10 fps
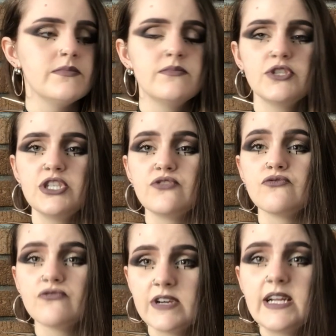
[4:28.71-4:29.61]
She's
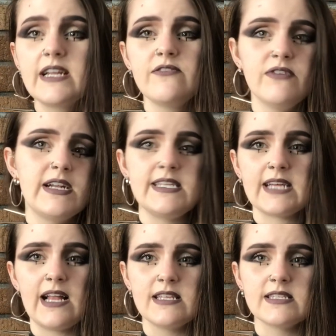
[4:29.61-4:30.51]
really, really
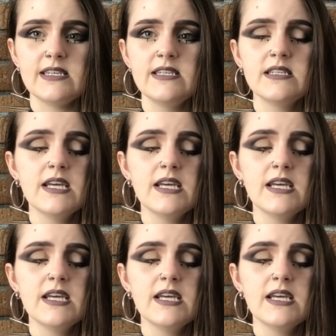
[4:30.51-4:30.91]
talented,